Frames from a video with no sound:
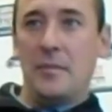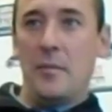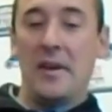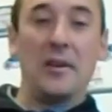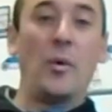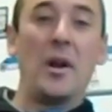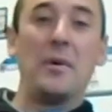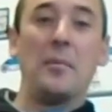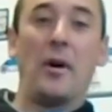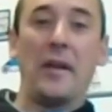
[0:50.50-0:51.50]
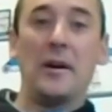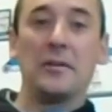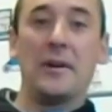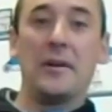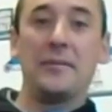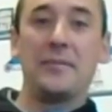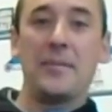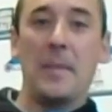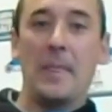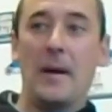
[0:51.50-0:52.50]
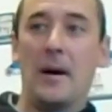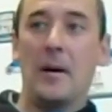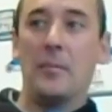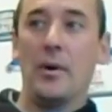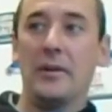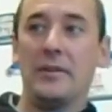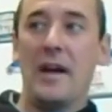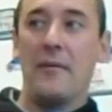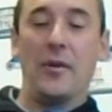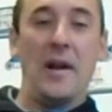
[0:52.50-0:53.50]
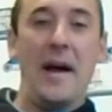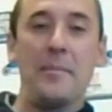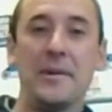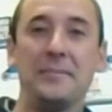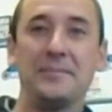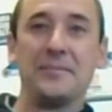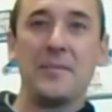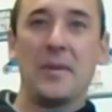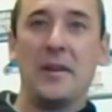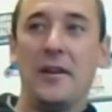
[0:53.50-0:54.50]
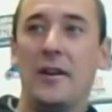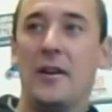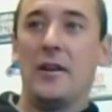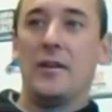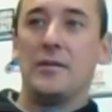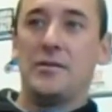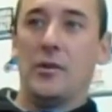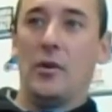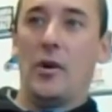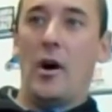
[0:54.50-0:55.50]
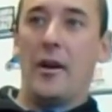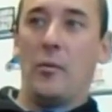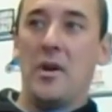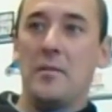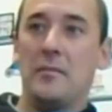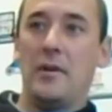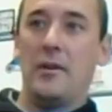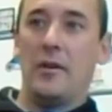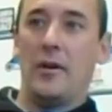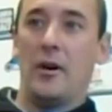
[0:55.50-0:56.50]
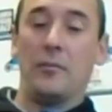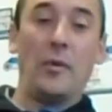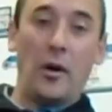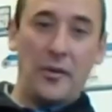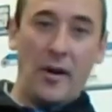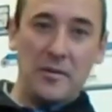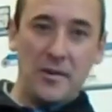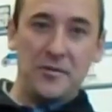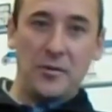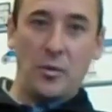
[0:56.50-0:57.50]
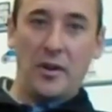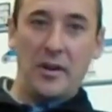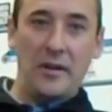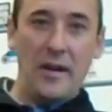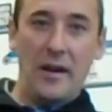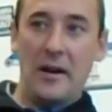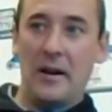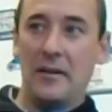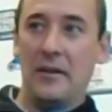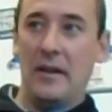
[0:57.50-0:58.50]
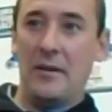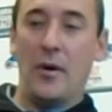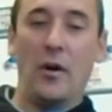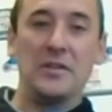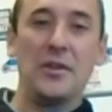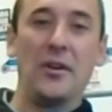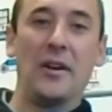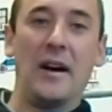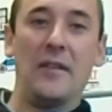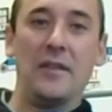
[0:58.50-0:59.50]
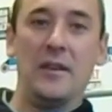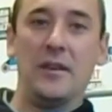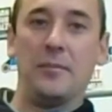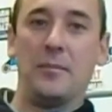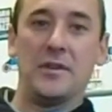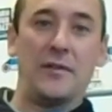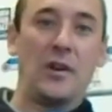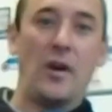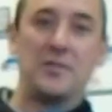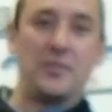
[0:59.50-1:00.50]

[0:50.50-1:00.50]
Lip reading: making quite a bit of money out there, but not very happy. So on a whim, out there I was also working and volunteering on the Pacific Crest